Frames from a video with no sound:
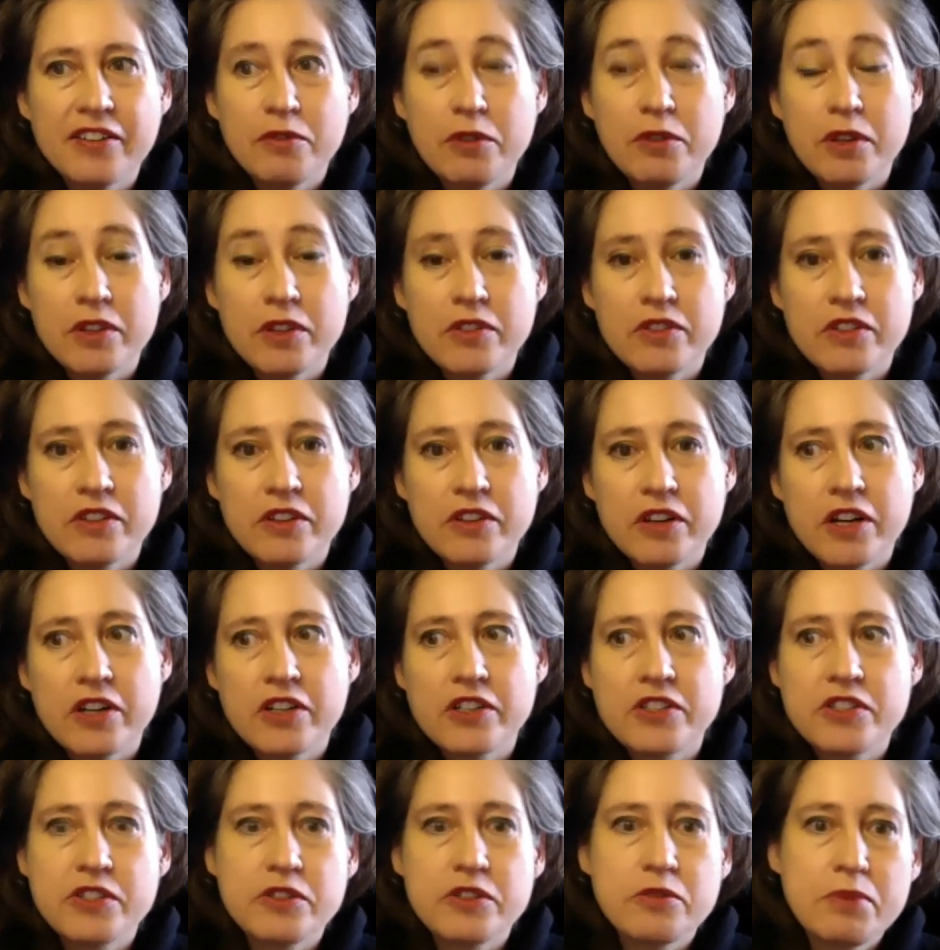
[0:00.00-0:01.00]
whether they're
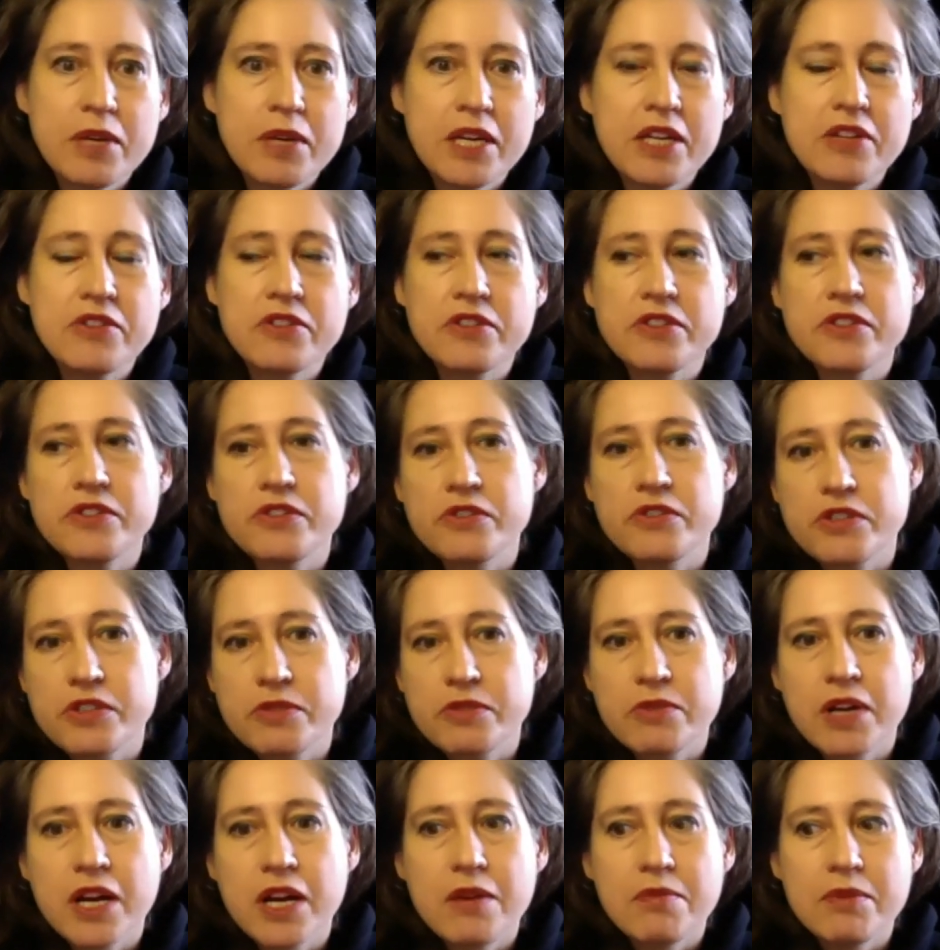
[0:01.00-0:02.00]
artists or patrons or some
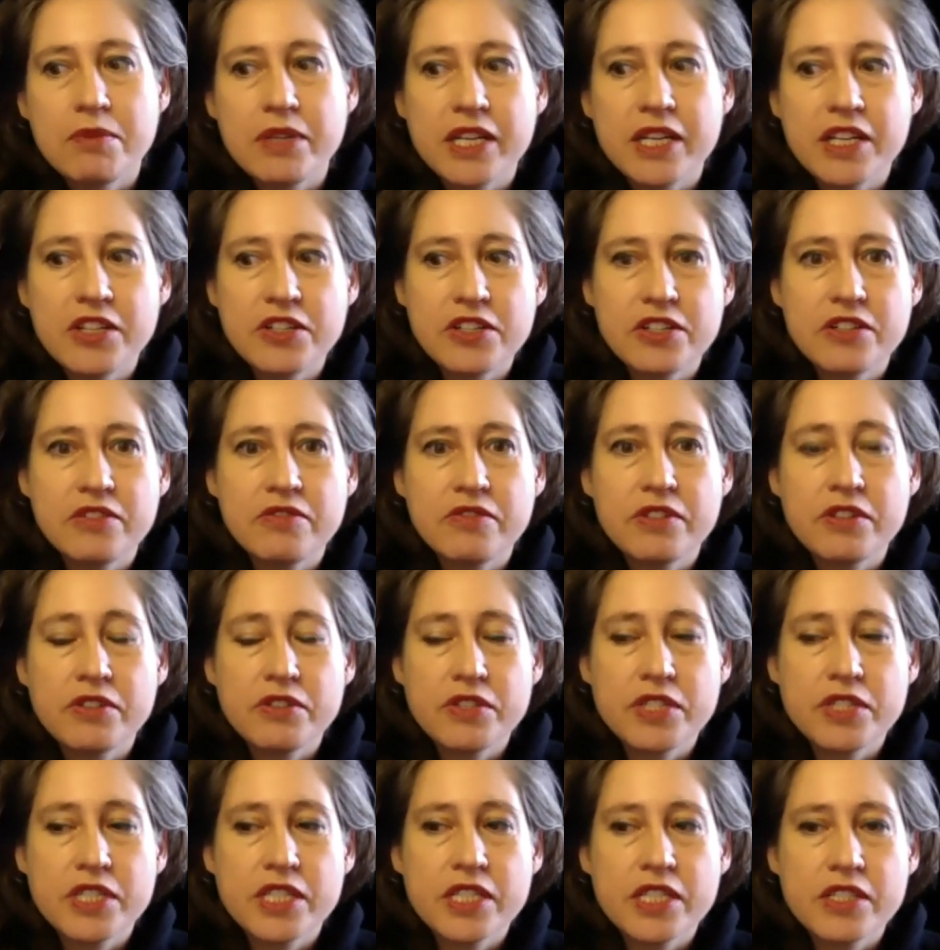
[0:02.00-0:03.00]
combination of
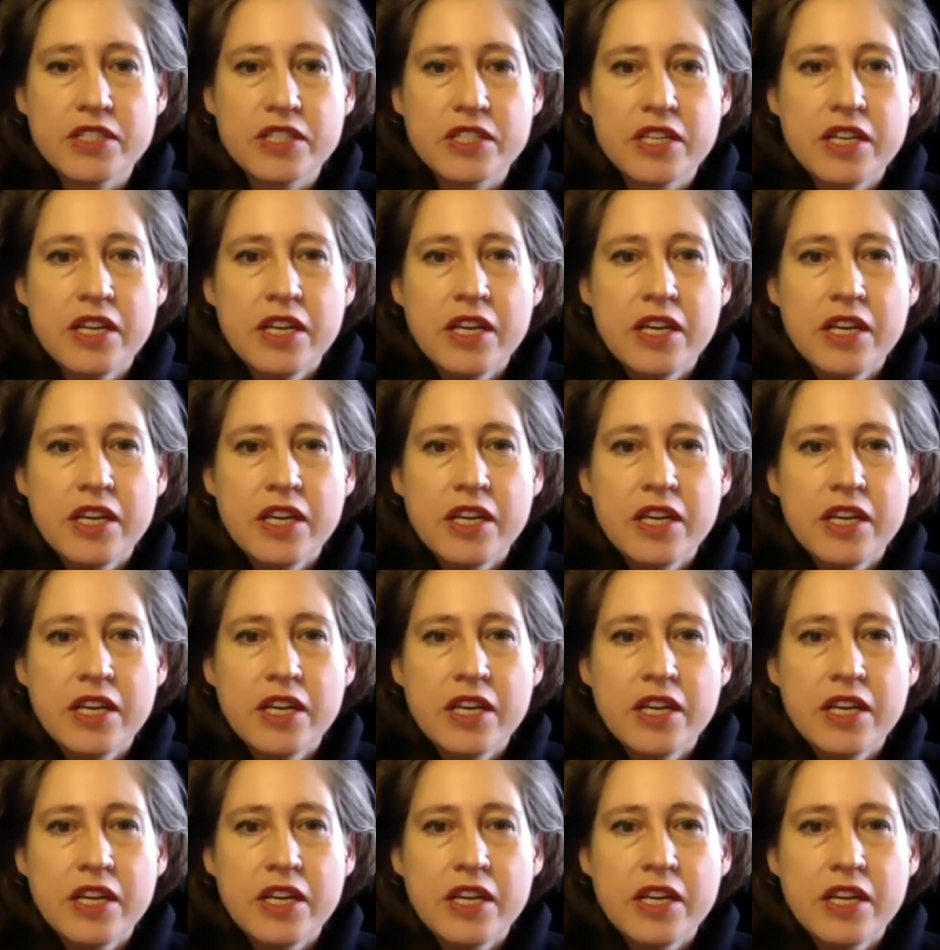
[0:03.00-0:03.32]
those things,